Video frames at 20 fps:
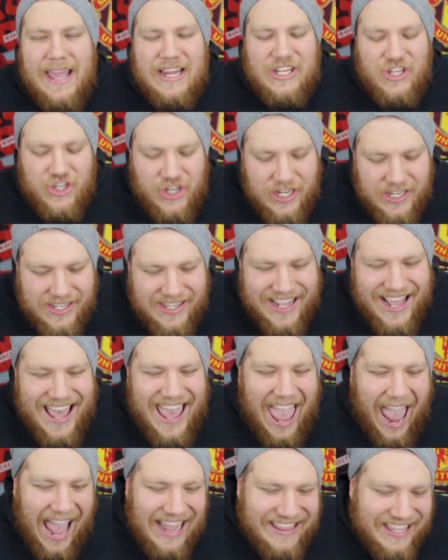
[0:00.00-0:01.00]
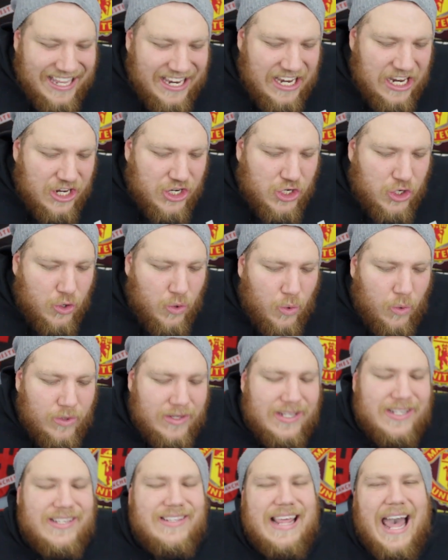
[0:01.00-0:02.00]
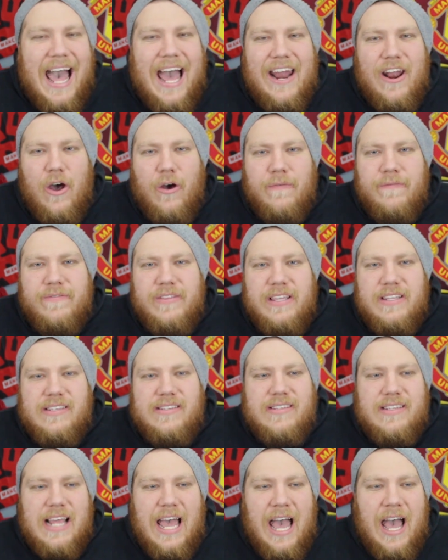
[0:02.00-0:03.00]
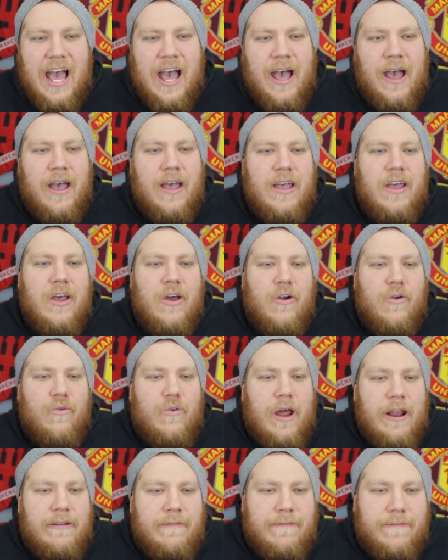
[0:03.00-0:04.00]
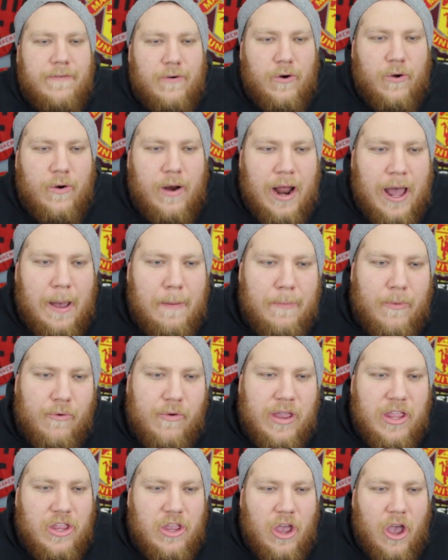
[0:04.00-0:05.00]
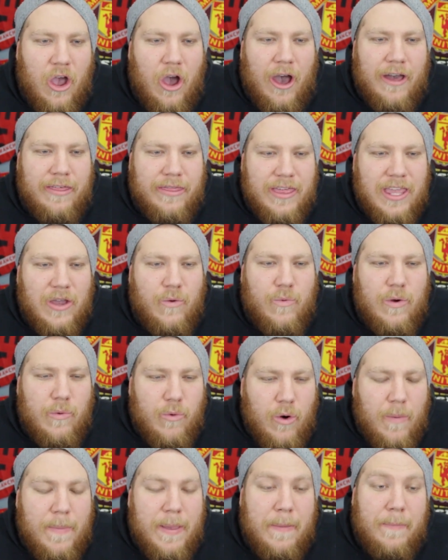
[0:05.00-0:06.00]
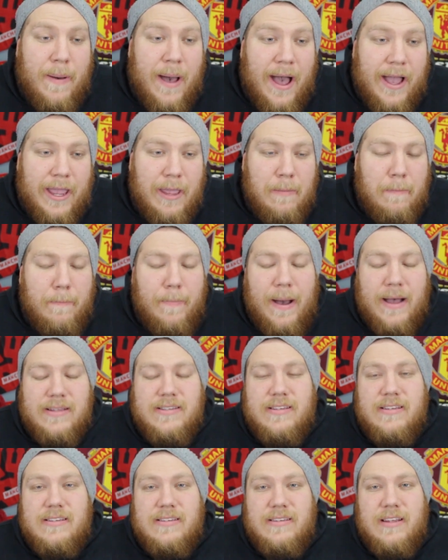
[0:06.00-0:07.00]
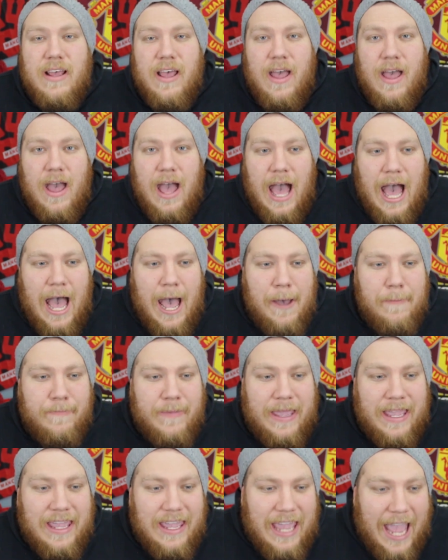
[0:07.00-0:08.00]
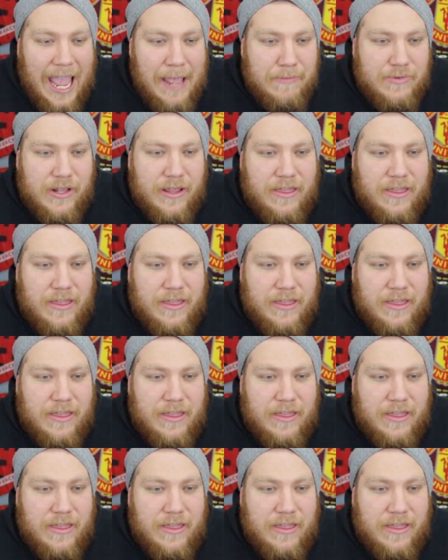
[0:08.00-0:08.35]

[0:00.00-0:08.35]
It's just at the initial start of this run for Mourinho, I think we will be parking buses in games.